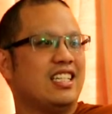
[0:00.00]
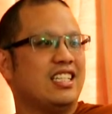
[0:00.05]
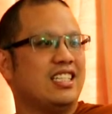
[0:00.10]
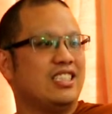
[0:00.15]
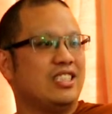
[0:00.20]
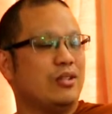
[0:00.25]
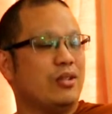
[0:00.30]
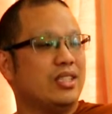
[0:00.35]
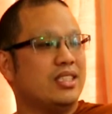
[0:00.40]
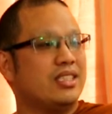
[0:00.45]

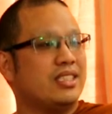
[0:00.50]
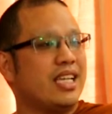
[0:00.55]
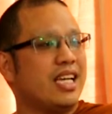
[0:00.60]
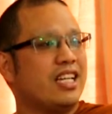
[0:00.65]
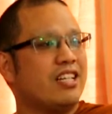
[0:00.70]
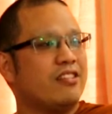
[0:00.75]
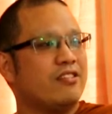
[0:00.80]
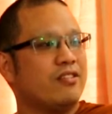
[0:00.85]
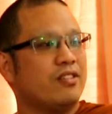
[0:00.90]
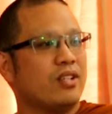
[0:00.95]
So instead
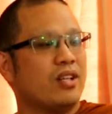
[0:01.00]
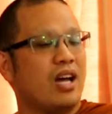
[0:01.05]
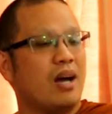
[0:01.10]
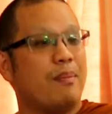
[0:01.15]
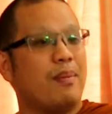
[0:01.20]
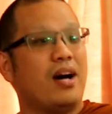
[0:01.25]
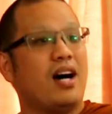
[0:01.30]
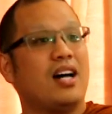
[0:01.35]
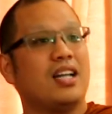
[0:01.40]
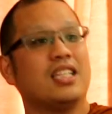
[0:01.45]
of
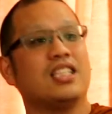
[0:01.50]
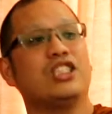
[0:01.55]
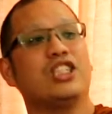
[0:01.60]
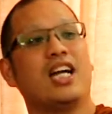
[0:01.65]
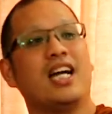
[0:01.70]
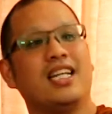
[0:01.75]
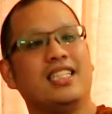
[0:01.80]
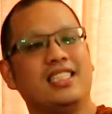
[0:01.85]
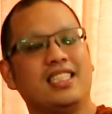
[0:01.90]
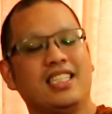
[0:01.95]

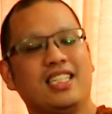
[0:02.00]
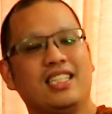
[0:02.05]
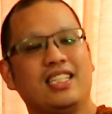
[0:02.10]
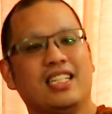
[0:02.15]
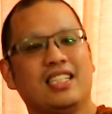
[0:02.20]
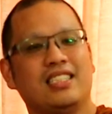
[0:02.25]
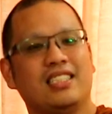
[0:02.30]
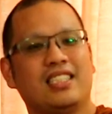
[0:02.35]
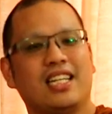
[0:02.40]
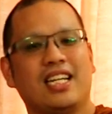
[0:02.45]
apologizing,
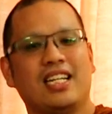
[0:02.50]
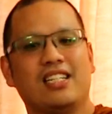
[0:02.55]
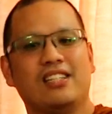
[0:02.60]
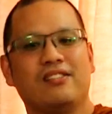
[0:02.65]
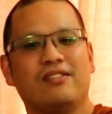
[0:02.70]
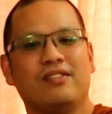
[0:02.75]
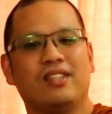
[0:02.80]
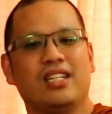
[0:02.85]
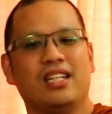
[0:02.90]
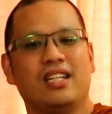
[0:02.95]
instead
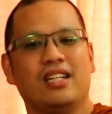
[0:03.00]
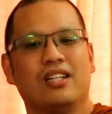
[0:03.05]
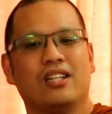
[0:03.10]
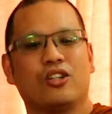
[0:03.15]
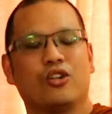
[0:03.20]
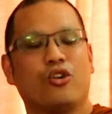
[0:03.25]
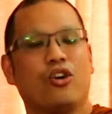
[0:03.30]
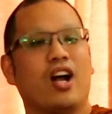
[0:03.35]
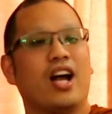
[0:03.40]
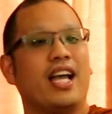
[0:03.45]
of
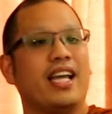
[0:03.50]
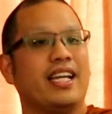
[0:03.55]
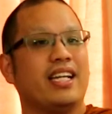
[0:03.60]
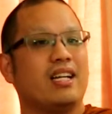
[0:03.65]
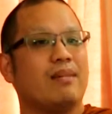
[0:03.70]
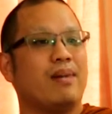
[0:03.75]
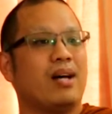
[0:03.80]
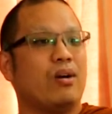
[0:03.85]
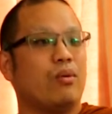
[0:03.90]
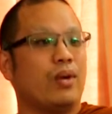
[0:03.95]
crying
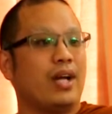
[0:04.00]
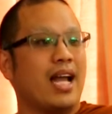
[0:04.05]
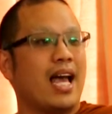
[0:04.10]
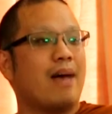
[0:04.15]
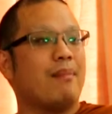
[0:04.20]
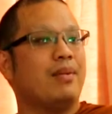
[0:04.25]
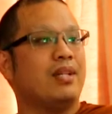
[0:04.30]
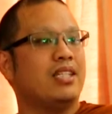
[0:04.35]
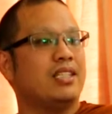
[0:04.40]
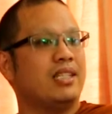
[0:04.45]
about what
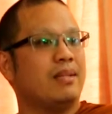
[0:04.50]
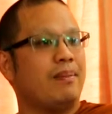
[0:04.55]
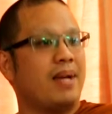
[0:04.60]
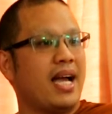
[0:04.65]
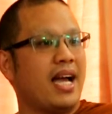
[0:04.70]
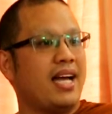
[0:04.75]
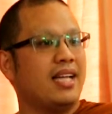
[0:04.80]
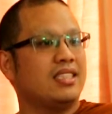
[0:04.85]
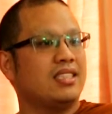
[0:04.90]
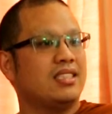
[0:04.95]
happened in the
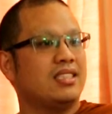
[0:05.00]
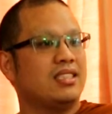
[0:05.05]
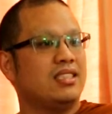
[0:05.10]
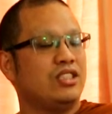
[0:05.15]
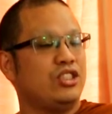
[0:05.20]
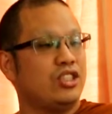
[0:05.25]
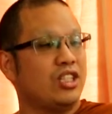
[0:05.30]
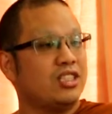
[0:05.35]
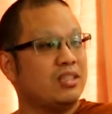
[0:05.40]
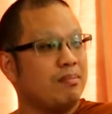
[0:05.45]
past,
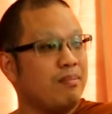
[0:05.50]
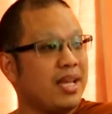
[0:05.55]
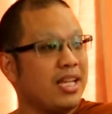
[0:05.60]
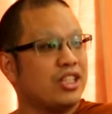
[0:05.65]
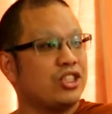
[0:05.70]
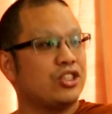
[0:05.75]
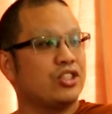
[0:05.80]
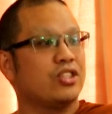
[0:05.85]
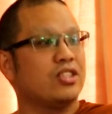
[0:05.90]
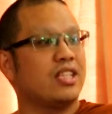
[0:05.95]
just make
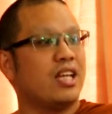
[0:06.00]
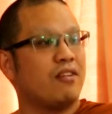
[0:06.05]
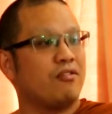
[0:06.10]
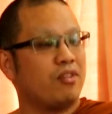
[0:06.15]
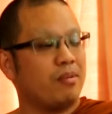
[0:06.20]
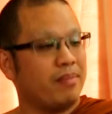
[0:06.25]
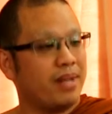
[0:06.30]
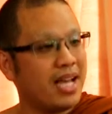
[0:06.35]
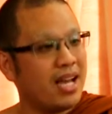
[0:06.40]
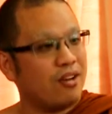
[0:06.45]
sure that
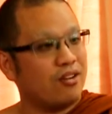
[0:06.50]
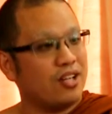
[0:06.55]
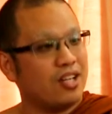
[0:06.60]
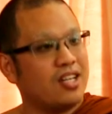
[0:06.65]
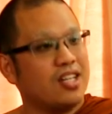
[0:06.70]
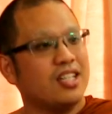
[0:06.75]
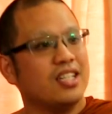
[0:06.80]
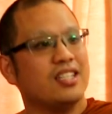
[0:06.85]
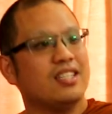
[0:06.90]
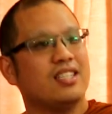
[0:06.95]
from now
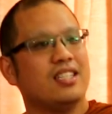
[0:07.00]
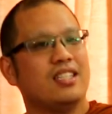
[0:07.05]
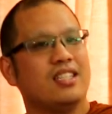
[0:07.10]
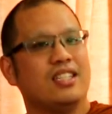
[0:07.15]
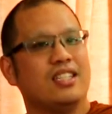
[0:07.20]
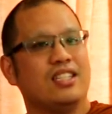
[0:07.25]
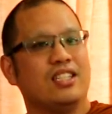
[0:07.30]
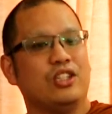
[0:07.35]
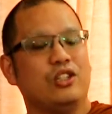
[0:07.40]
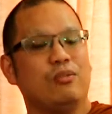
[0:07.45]
on,
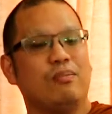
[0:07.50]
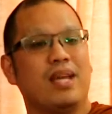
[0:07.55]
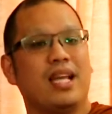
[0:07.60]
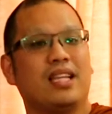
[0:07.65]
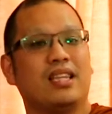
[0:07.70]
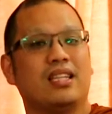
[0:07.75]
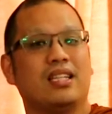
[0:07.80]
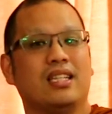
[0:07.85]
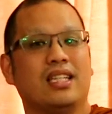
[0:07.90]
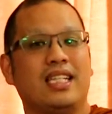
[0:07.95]
you
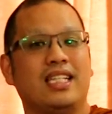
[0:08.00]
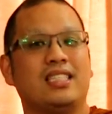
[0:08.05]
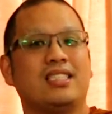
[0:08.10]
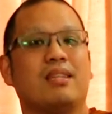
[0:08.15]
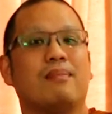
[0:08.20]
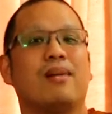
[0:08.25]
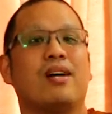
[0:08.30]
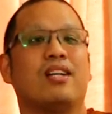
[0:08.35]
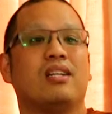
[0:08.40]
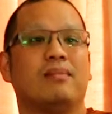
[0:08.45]
make the least
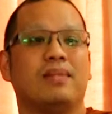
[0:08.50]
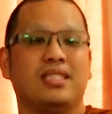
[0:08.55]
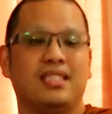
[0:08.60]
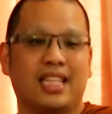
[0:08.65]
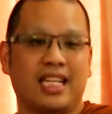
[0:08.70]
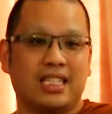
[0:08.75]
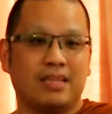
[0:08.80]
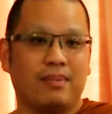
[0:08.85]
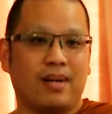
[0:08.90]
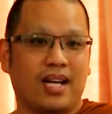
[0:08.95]
amount of
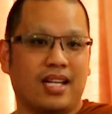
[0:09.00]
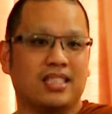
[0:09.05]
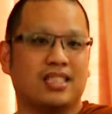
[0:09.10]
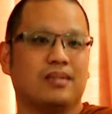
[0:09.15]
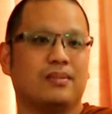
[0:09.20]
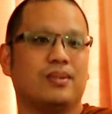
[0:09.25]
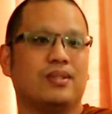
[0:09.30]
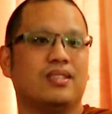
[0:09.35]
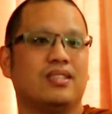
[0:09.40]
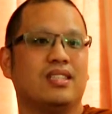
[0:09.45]
mistakes
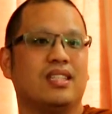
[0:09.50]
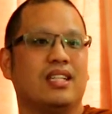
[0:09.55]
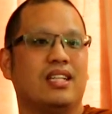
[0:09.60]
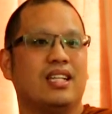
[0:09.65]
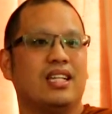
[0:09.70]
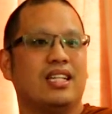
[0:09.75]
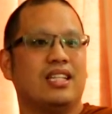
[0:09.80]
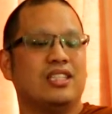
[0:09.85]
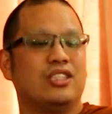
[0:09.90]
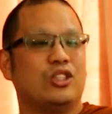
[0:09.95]
possible.
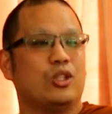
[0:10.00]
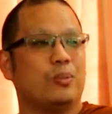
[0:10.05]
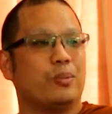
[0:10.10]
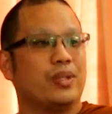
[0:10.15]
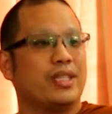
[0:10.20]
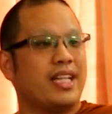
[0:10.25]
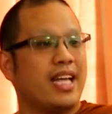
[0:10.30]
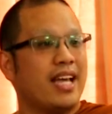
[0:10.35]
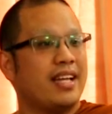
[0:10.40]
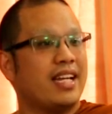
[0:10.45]
So
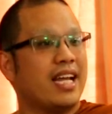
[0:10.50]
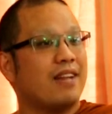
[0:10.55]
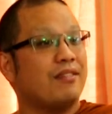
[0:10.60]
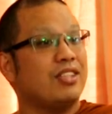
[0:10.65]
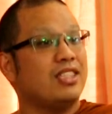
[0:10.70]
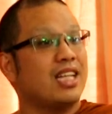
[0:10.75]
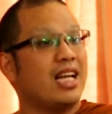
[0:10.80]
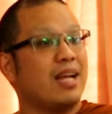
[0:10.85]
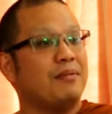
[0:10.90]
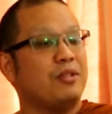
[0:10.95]
pretend
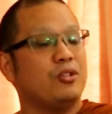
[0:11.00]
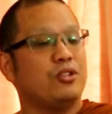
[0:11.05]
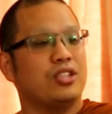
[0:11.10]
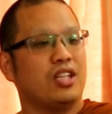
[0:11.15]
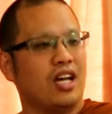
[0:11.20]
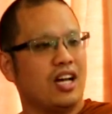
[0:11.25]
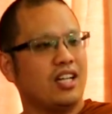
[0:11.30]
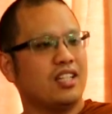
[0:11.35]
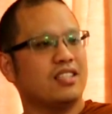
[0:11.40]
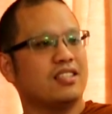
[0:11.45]
every time you
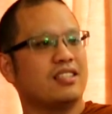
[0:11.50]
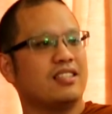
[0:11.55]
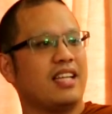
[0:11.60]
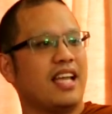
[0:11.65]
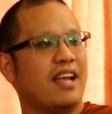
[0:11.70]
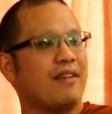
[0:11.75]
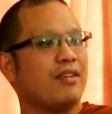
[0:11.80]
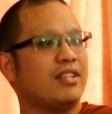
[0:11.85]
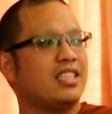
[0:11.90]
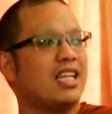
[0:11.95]
talk,
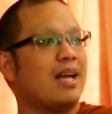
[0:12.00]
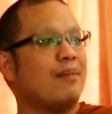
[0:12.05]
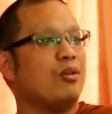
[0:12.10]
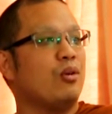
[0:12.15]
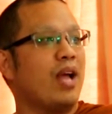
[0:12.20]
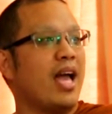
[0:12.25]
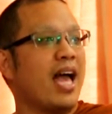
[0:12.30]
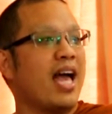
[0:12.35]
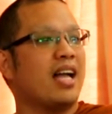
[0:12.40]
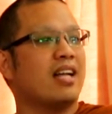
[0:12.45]
every time
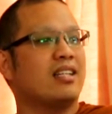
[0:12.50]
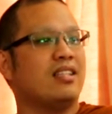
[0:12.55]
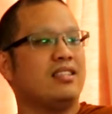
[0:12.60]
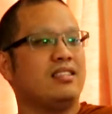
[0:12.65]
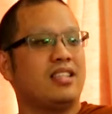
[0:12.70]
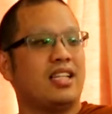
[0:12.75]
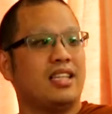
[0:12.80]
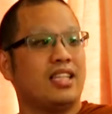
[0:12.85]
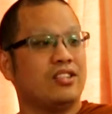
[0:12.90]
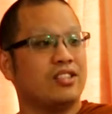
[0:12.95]
you act,
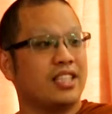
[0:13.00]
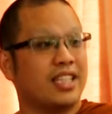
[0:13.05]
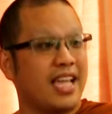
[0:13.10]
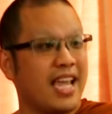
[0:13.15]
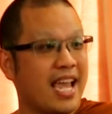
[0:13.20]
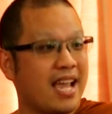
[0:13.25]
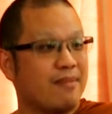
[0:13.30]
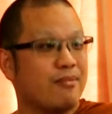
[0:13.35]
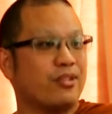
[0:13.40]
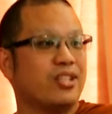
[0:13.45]
that there's a
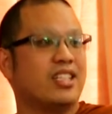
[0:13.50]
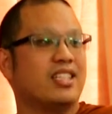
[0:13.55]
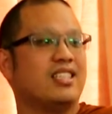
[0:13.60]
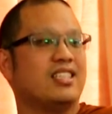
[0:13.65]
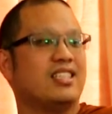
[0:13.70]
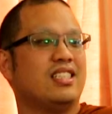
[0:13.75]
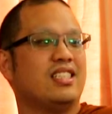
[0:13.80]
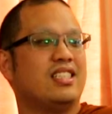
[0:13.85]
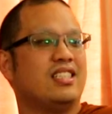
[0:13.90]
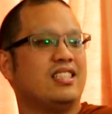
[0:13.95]
camera,
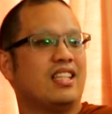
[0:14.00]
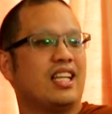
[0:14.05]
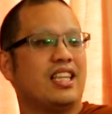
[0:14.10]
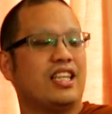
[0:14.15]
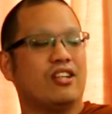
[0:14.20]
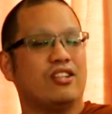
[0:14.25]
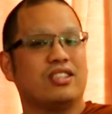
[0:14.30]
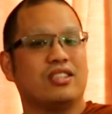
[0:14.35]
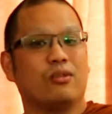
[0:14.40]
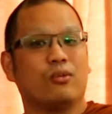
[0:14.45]
that
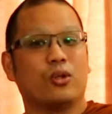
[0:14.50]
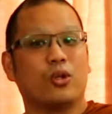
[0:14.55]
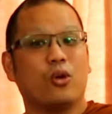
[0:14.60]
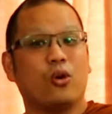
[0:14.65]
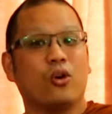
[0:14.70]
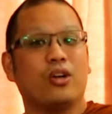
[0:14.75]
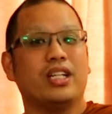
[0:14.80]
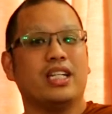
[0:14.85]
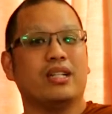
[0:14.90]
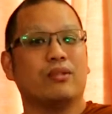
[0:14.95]
there's a
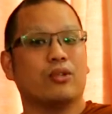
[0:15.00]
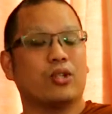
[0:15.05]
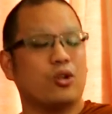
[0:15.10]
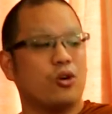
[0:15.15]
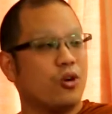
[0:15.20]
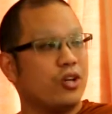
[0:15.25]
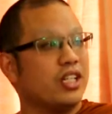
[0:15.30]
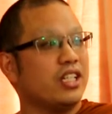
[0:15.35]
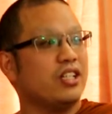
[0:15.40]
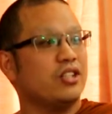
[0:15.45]
recording
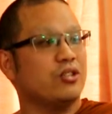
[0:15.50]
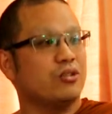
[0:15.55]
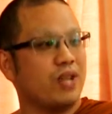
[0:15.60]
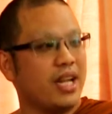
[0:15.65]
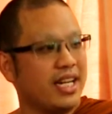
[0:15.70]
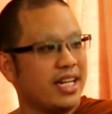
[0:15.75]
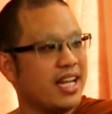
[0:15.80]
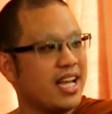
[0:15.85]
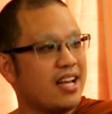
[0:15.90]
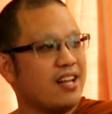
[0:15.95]
you
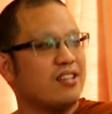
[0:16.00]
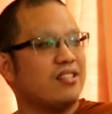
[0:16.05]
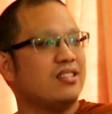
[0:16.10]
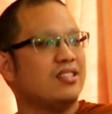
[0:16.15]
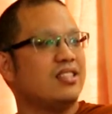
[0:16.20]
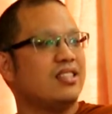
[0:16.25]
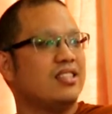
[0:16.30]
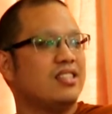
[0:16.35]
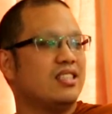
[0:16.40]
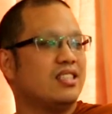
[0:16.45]
right now,
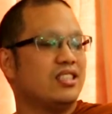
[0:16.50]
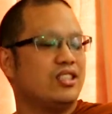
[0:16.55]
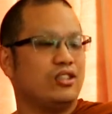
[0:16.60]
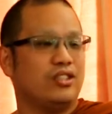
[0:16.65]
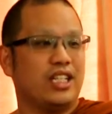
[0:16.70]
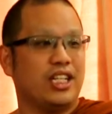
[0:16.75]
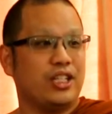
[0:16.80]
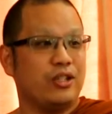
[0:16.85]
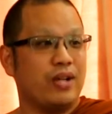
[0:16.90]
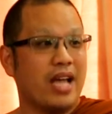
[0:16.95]
so
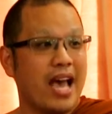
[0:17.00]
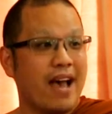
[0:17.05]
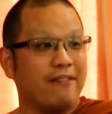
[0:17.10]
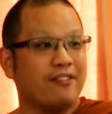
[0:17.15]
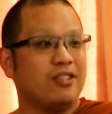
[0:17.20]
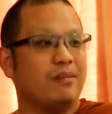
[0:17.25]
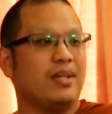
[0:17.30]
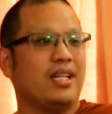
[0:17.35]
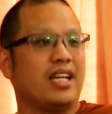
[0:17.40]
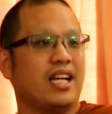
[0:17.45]
that you
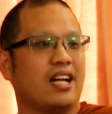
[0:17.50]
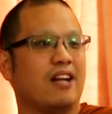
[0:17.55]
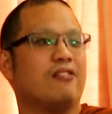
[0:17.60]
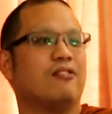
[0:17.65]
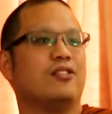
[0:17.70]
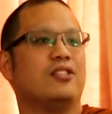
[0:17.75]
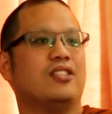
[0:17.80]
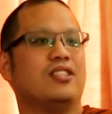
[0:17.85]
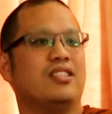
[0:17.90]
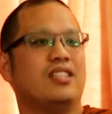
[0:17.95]
have to be
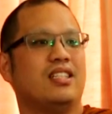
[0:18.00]
careful.